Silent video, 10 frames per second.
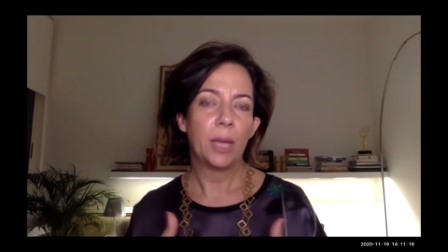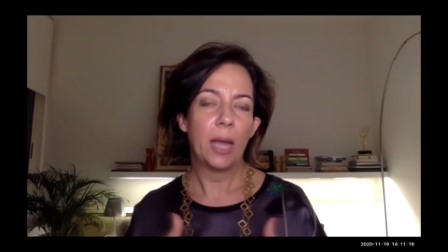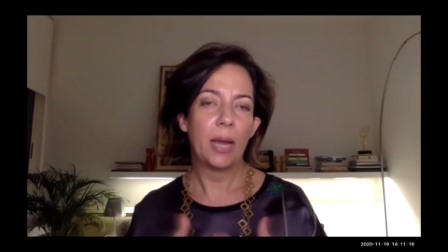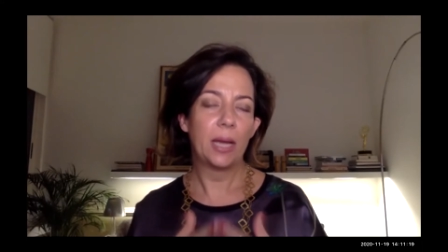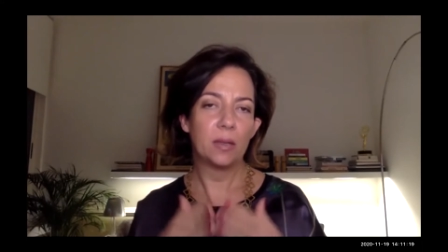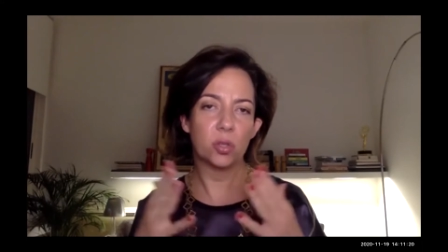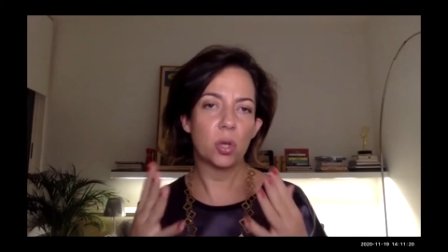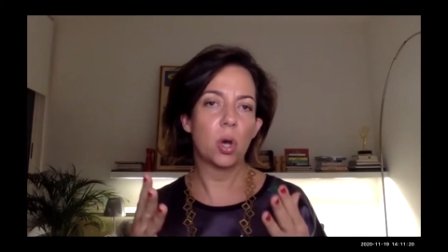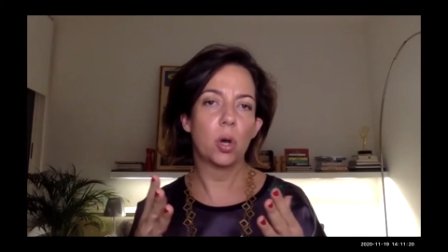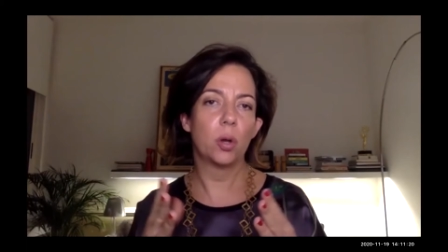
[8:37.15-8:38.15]
And I
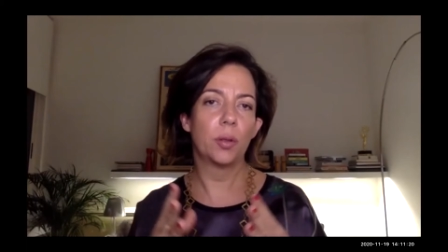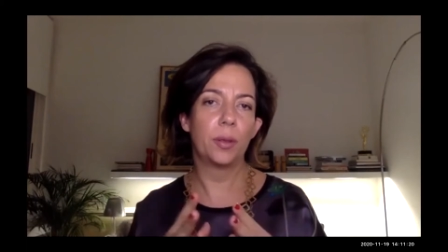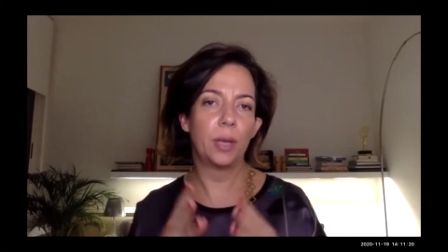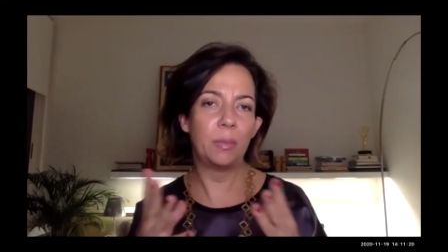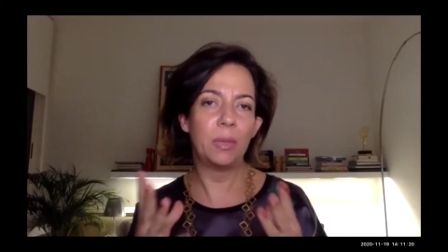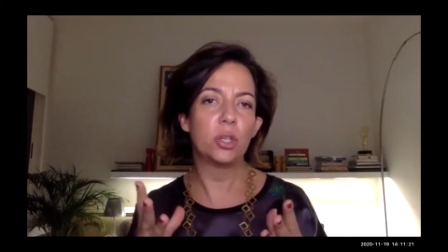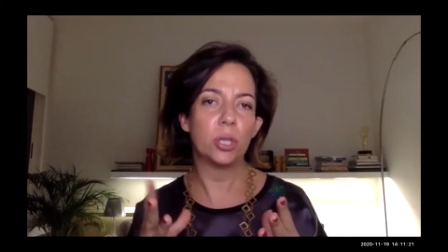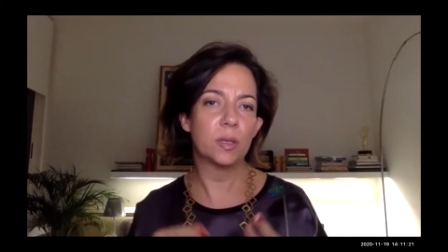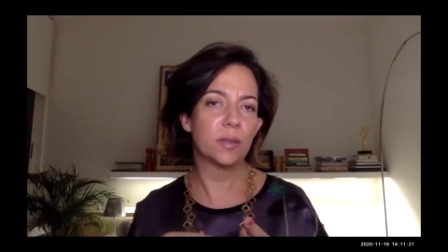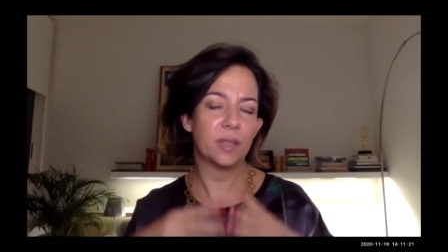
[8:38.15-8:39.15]
saw the
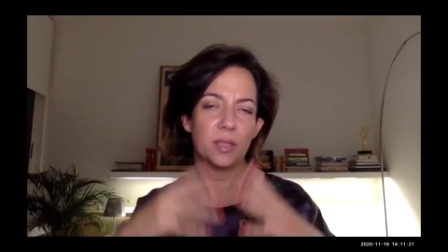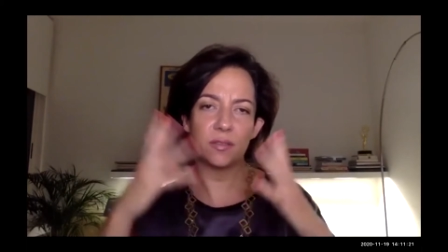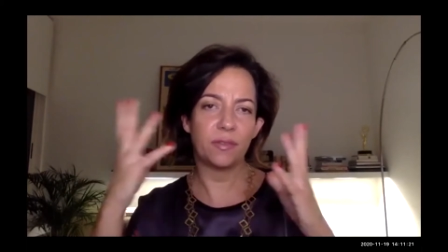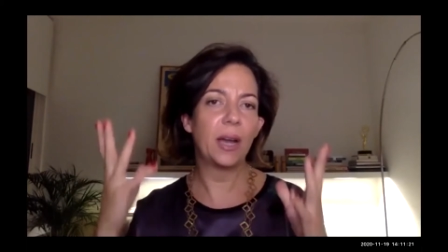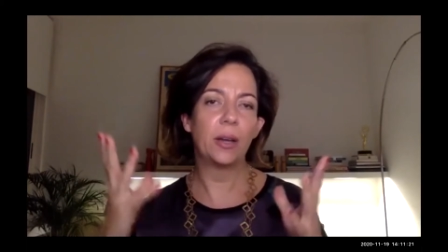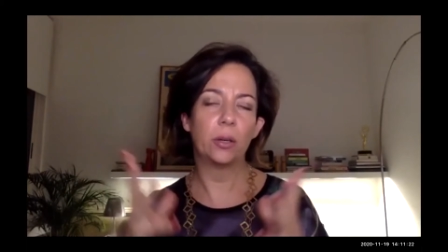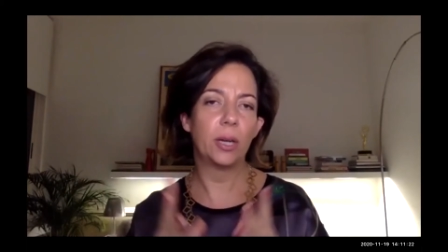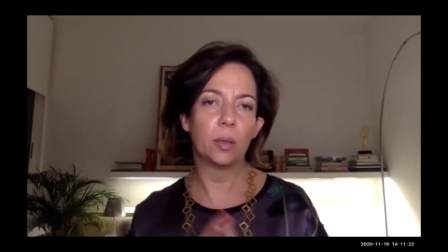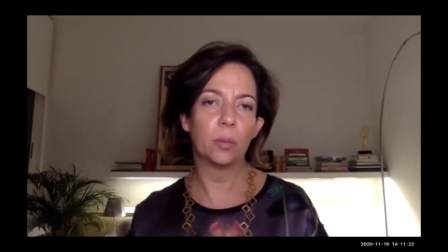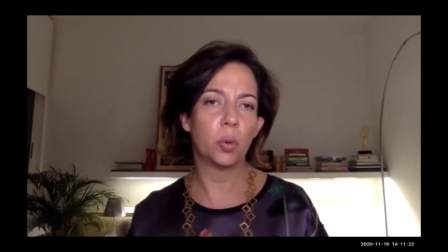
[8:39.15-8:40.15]
images of this fire
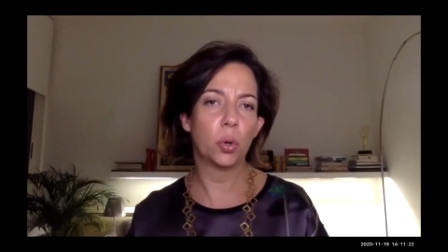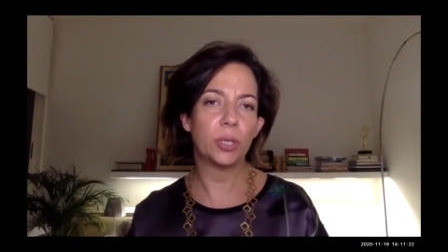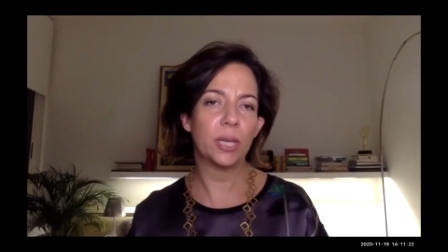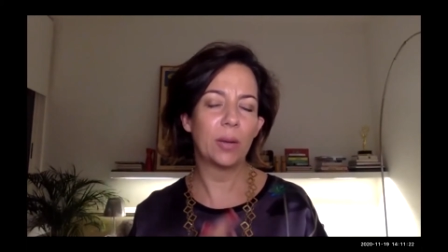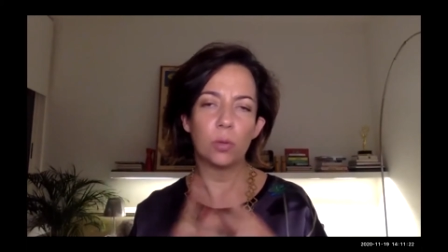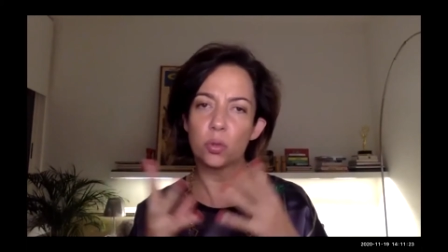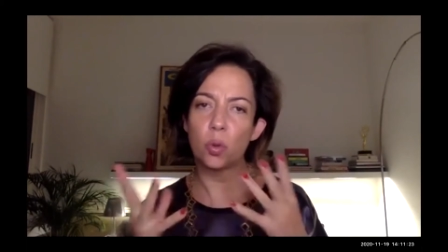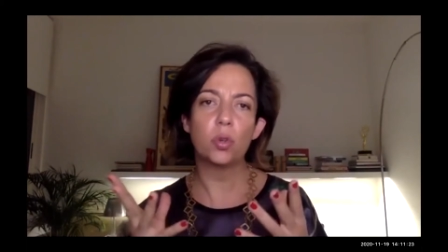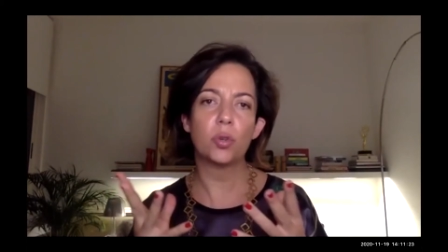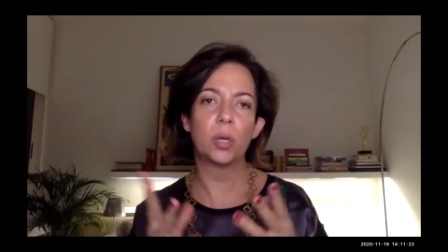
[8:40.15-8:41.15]
at the port, and I was
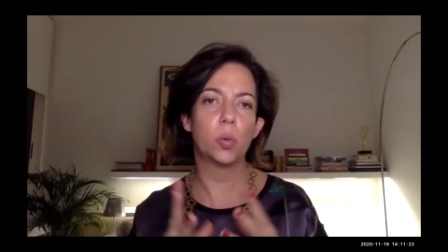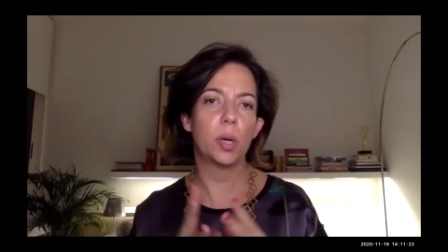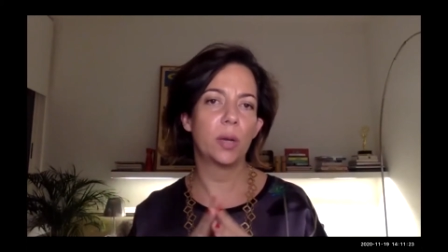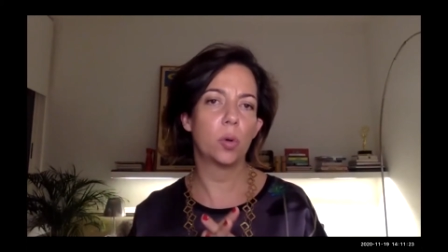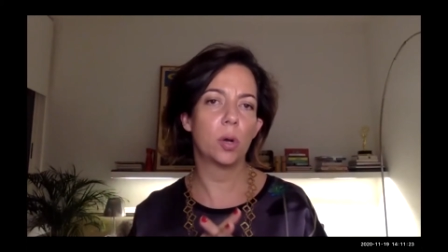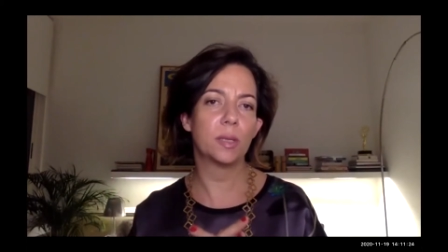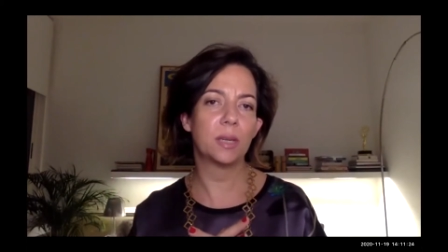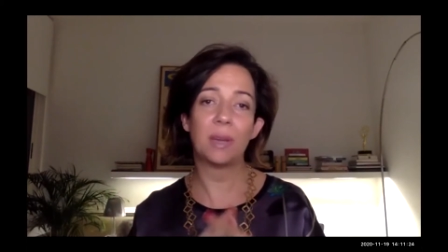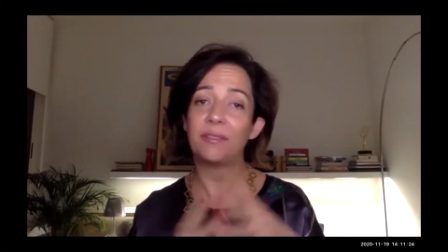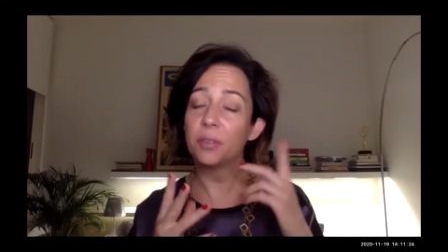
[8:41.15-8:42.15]
wondering what it was. And
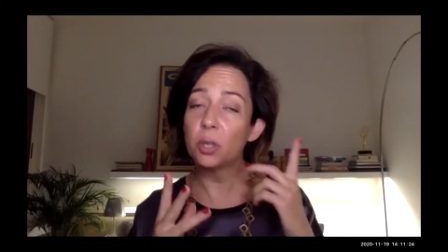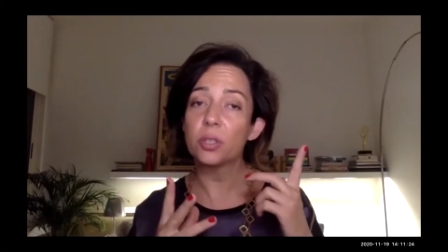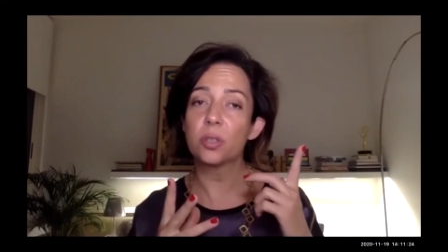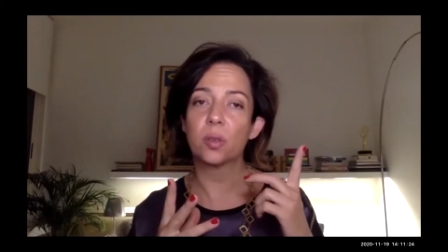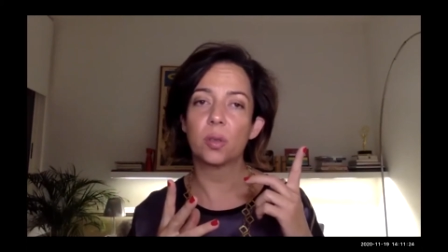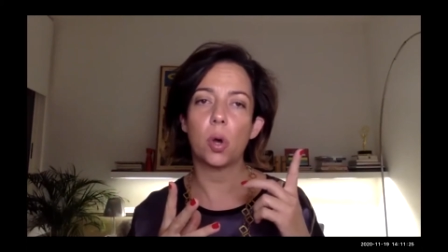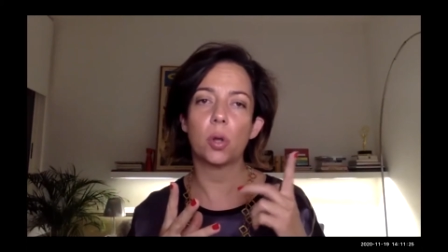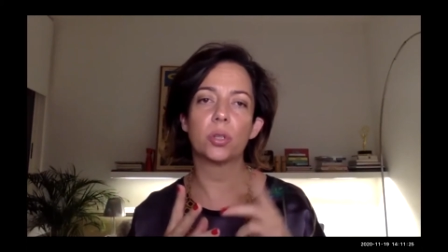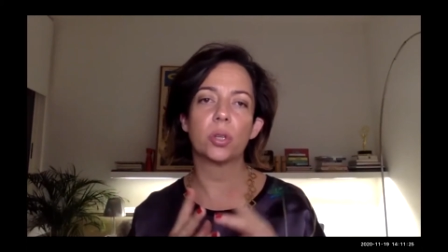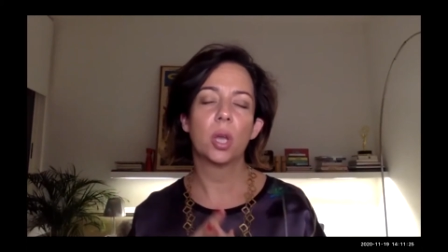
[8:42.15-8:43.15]
my first
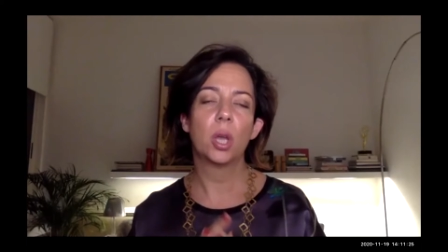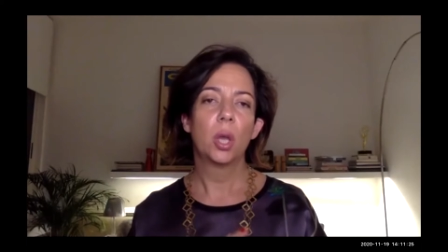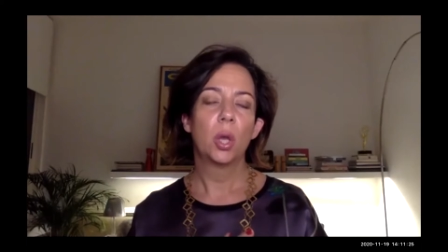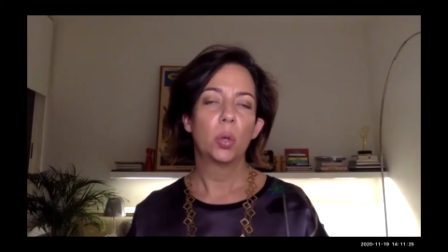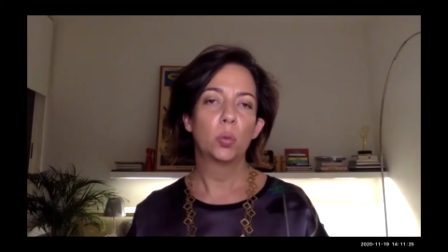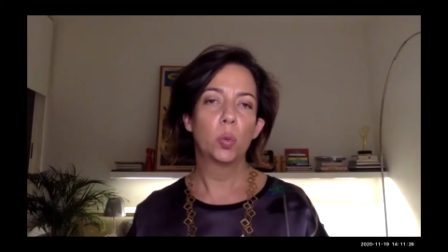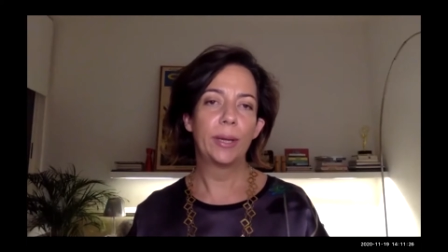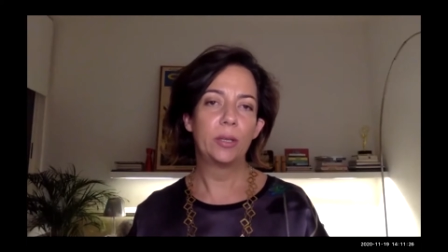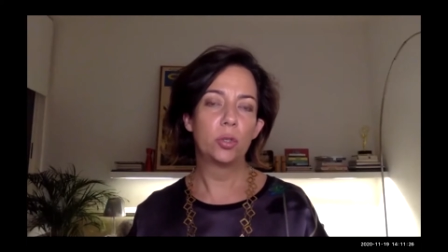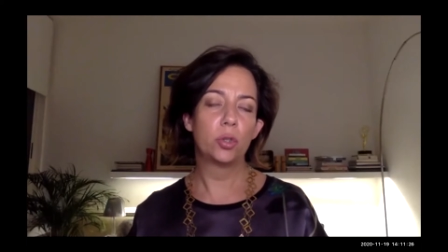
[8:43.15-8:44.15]
thought
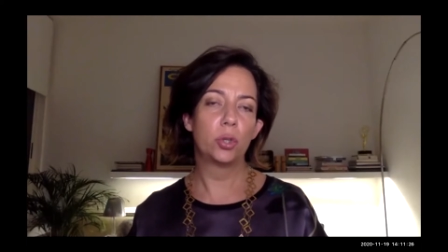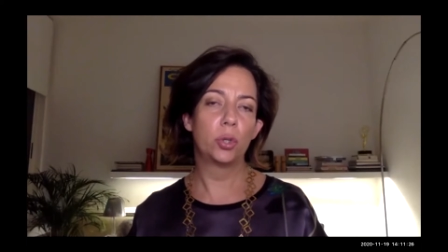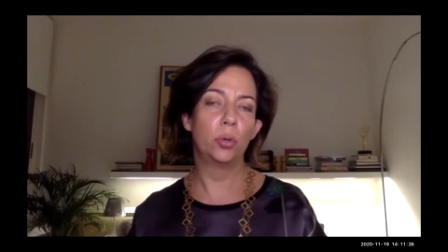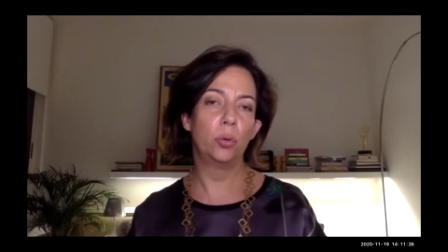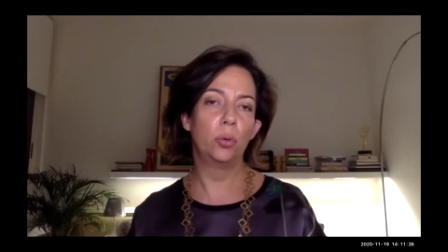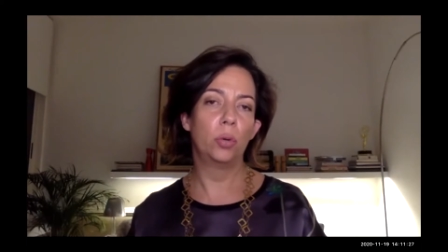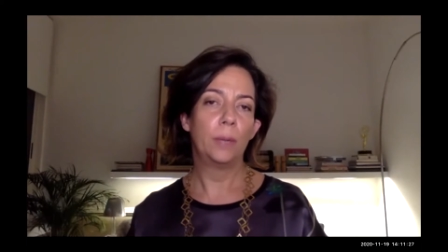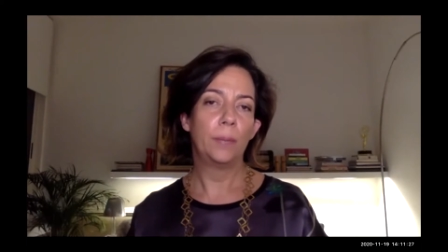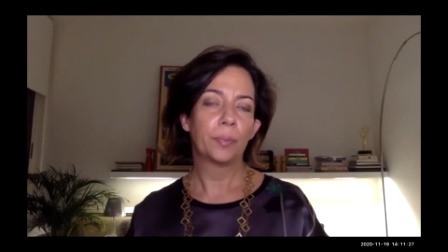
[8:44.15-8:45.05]
went to